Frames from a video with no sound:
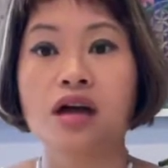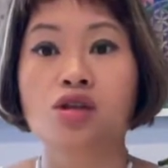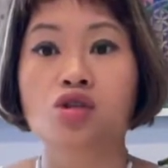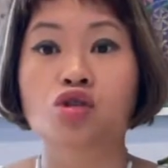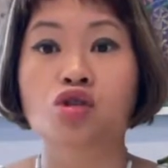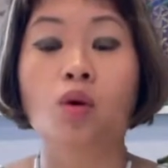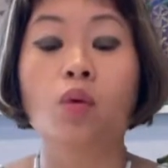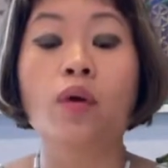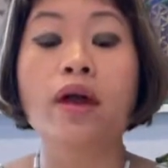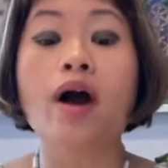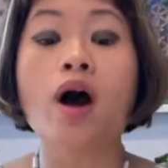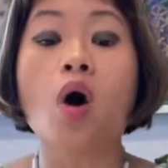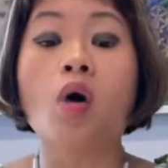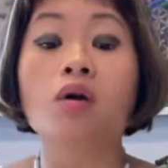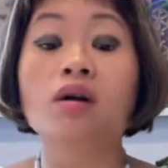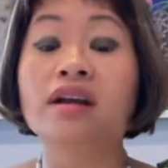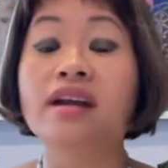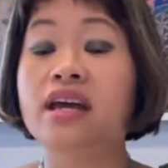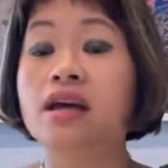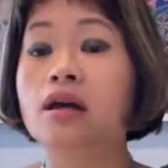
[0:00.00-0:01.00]
So we
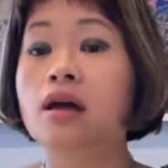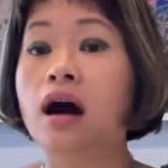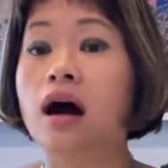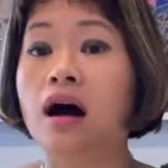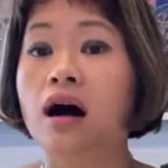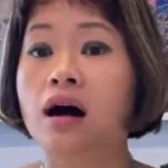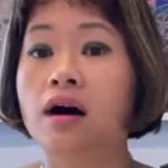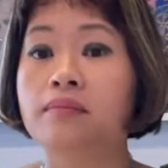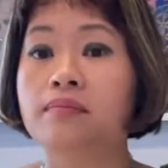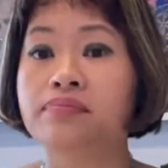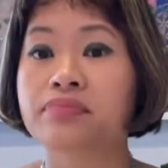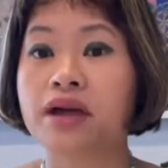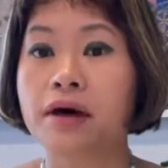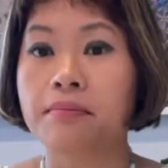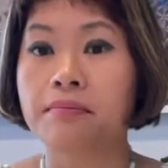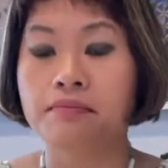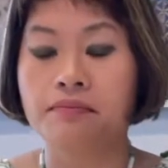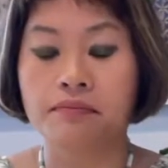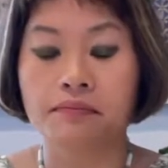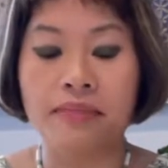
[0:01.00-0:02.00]
only
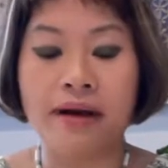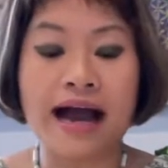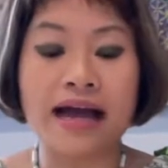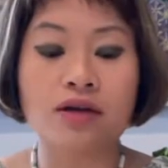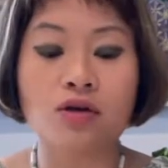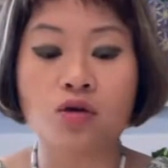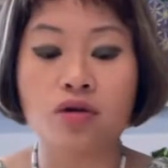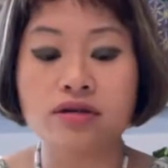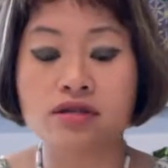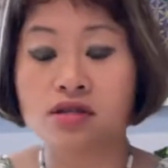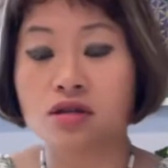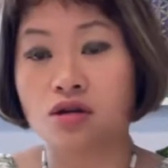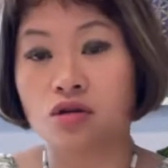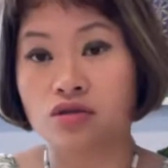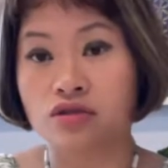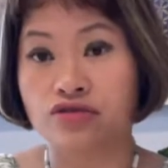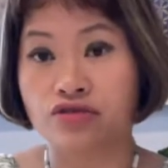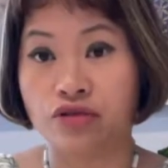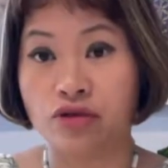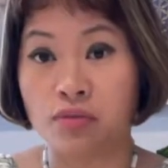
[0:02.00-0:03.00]
buy
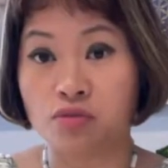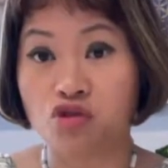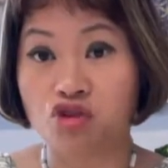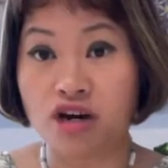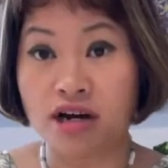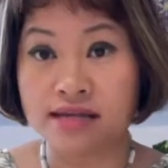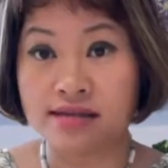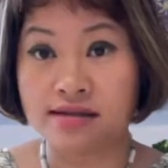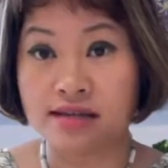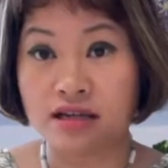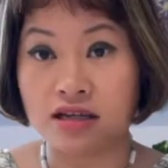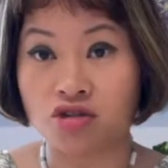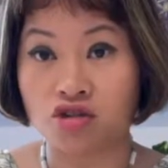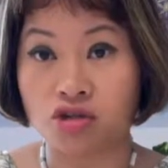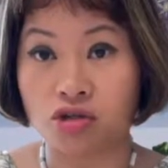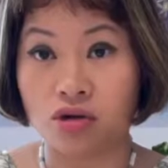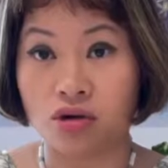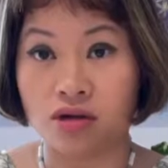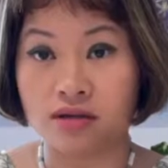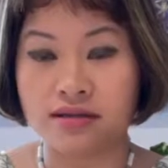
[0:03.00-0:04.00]
crystals from trusted
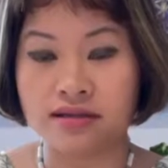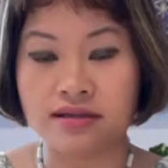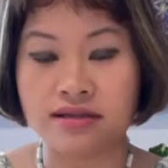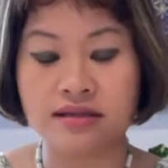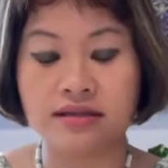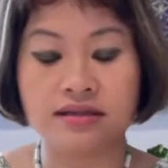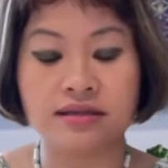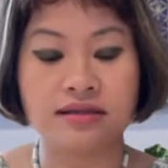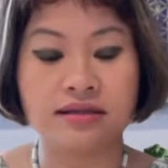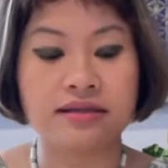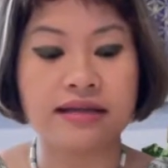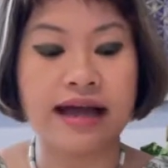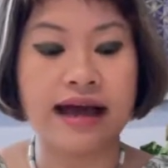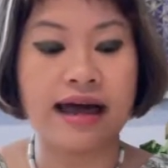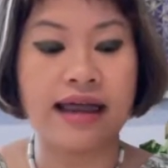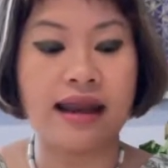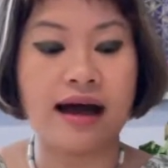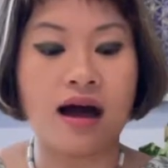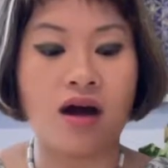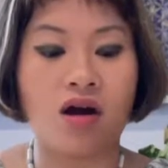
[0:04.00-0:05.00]
sources
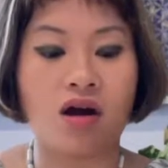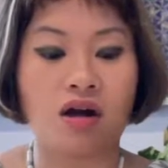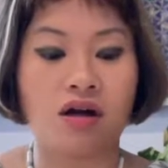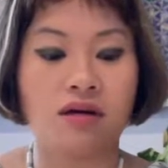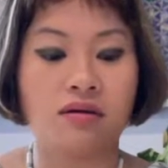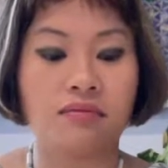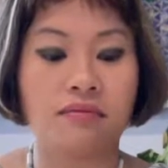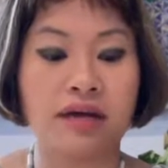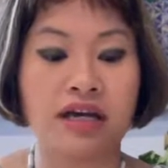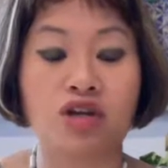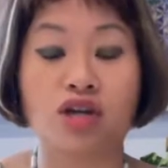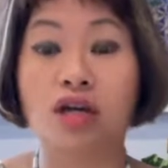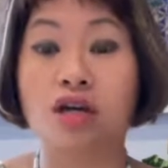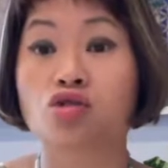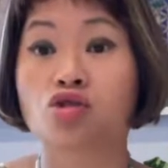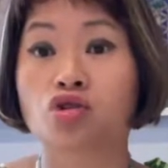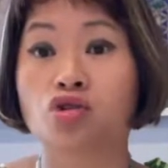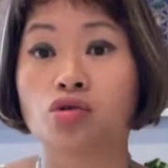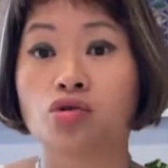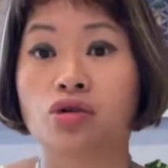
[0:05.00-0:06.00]
that are making
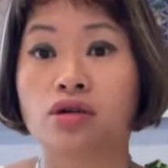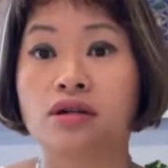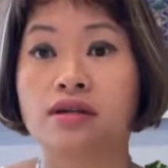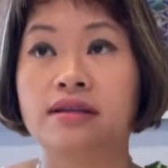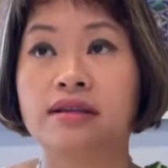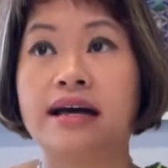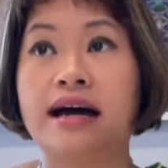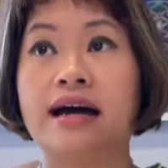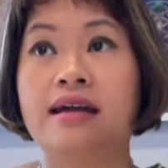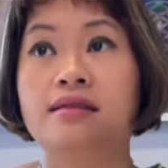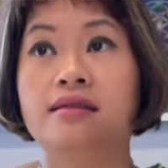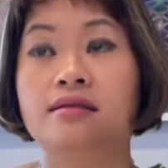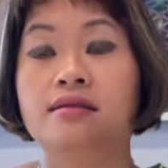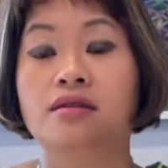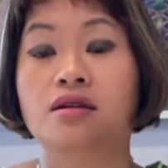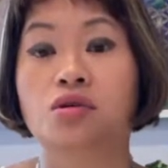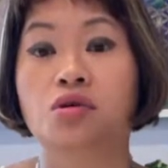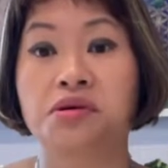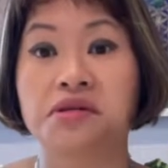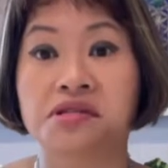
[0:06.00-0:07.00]
sure that
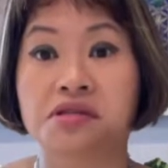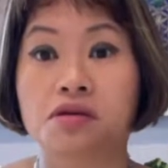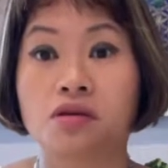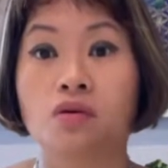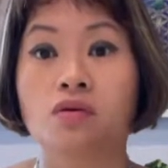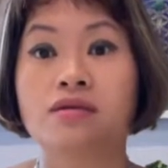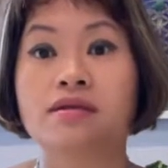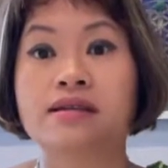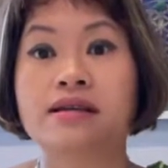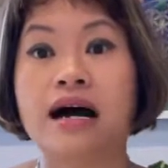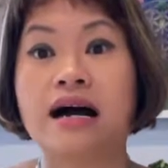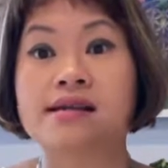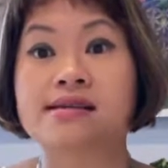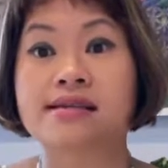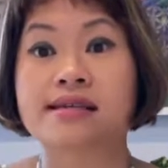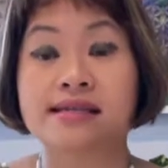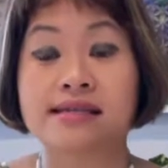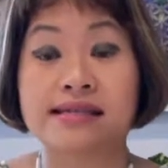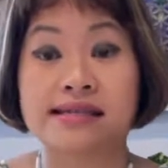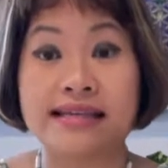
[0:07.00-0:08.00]
the crystals are
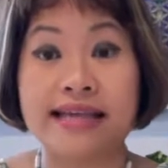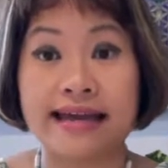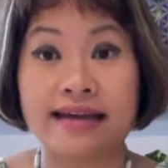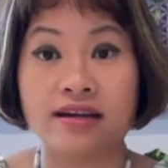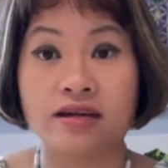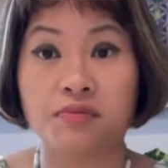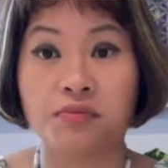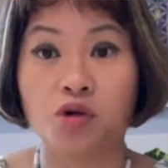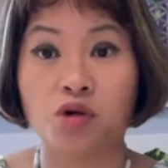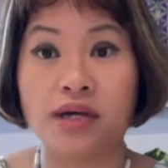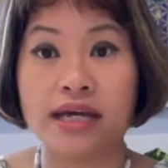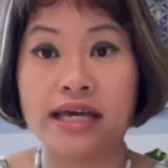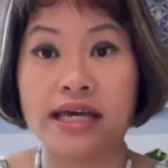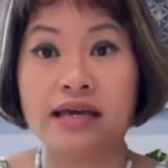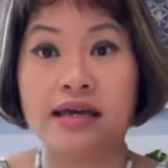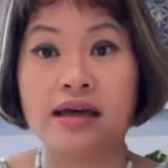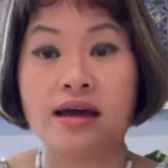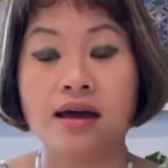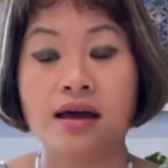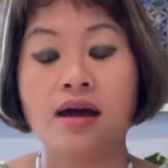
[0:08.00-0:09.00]

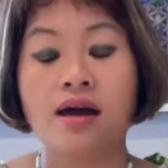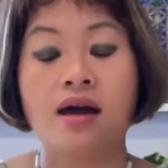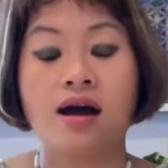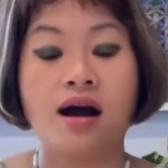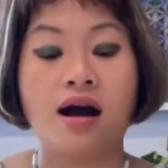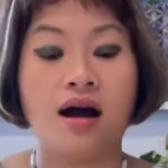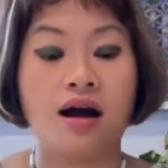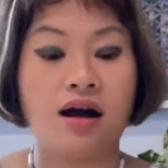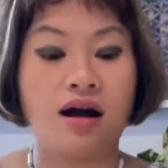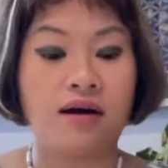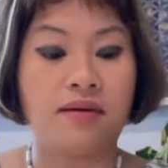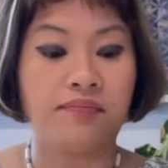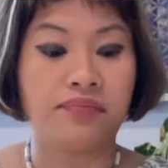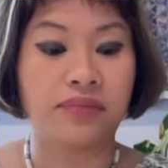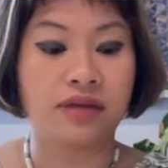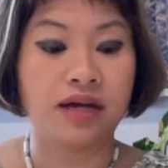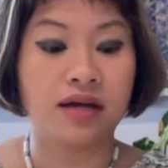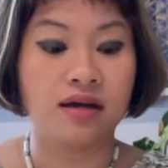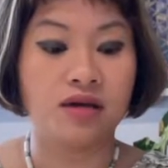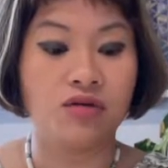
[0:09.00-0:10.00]
sustainably
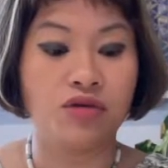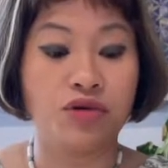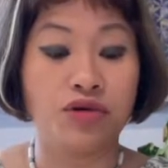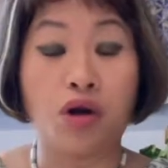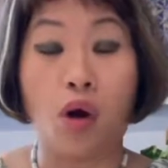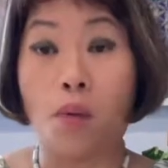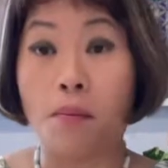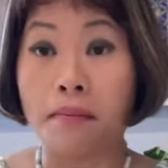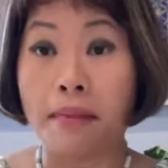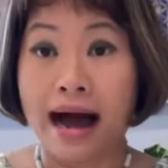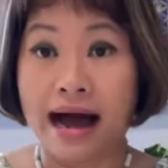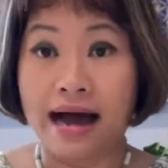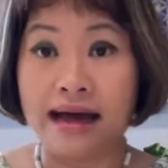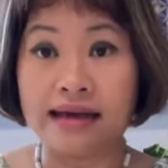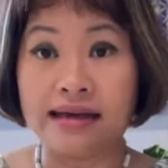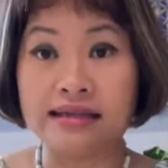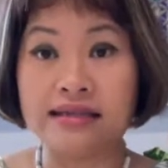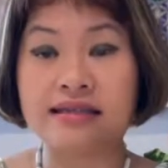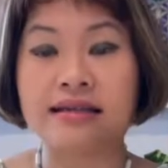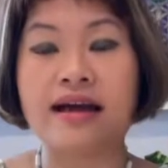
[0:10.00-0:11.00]

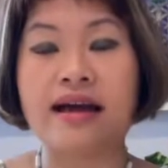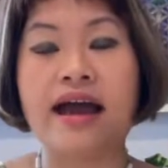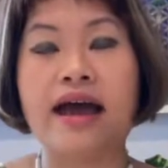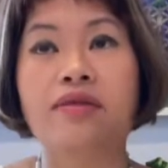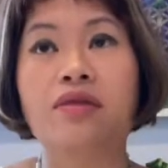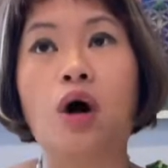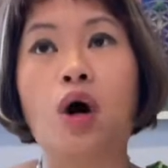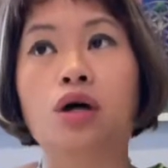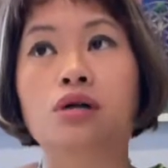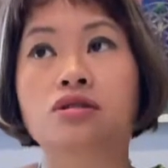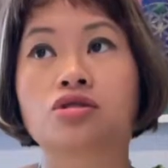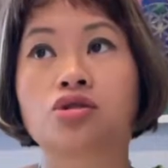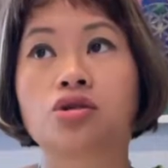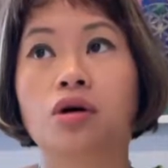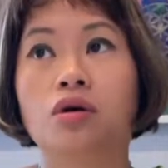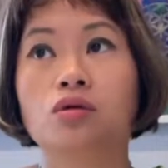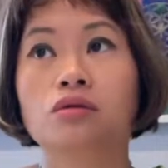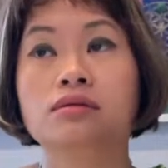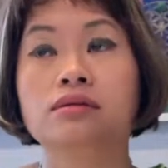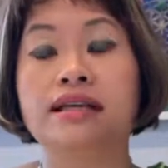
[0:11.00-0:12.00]
mined, and
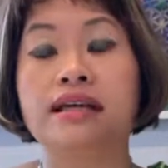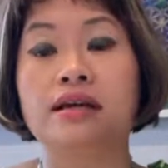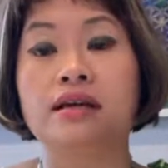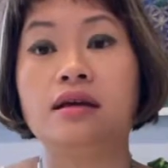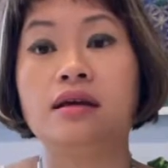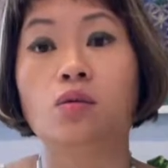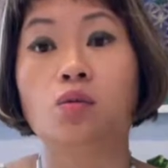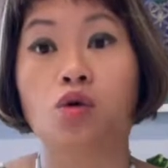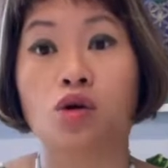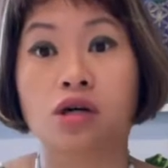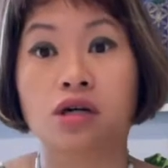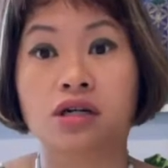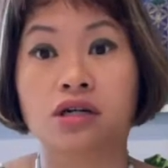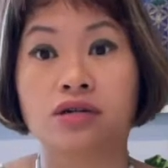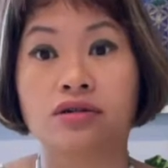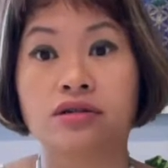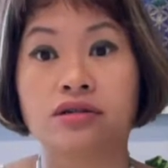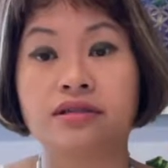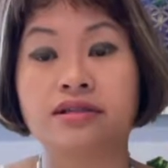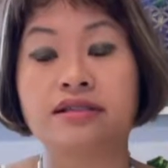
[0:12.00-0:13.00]
also the
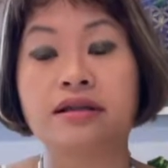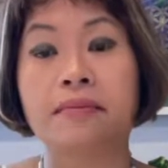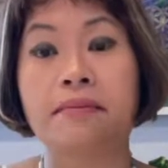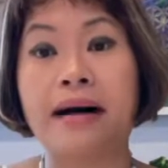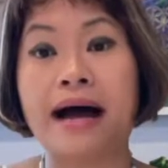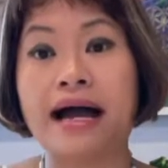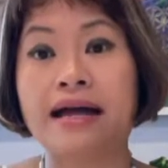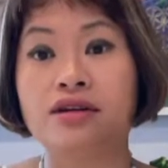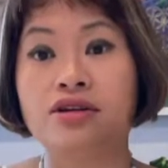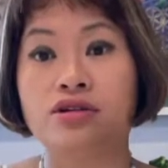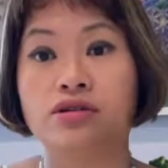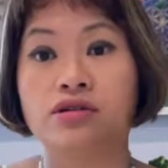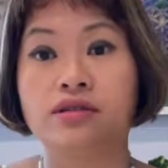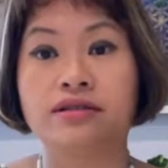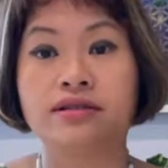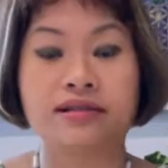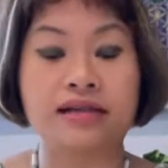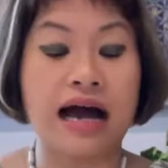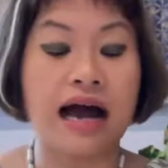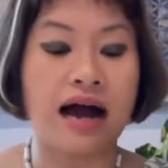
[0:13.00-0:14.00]
workers, the
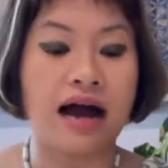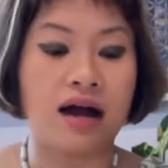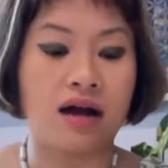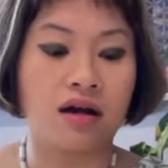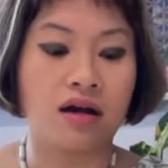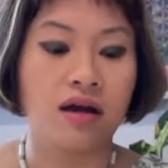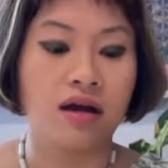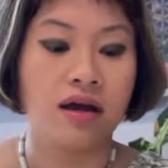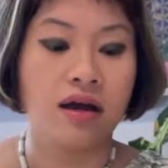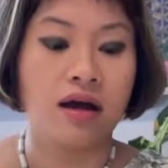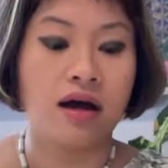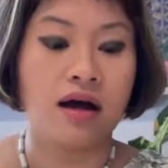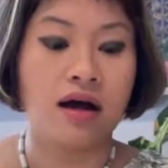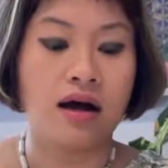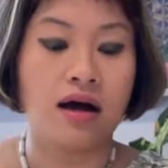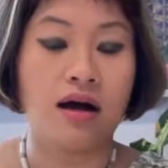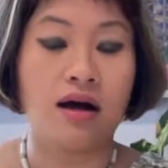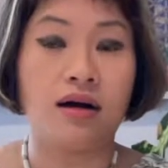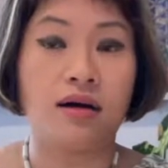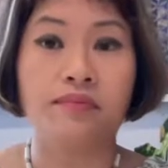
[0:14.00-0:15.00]
miners, are
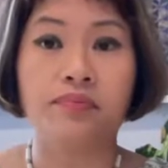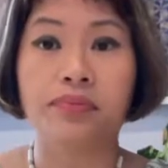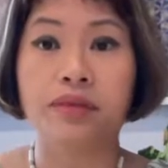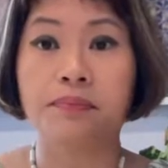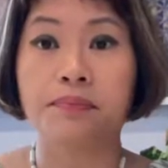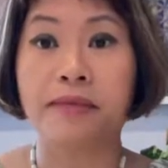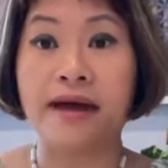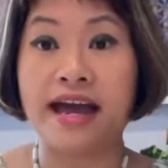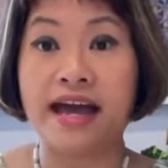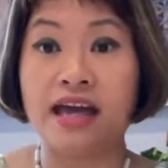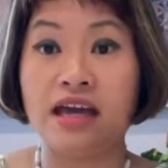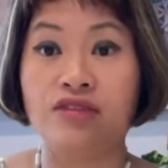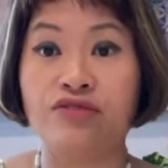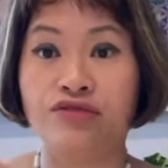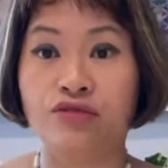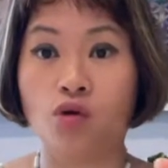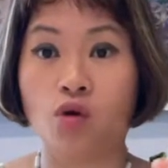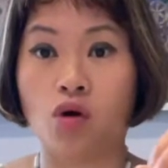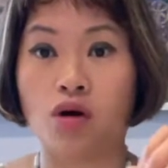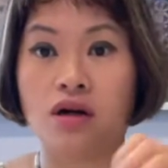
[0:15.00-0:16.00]
paid
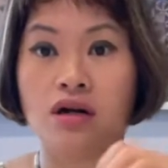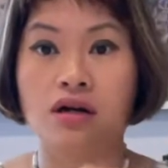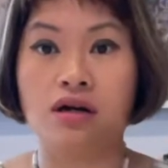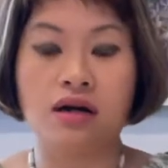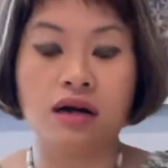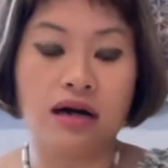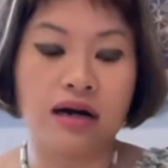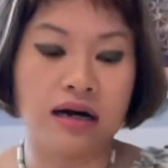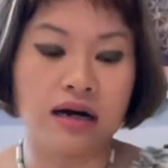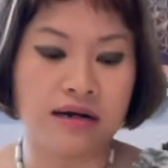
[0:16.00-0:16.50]
for.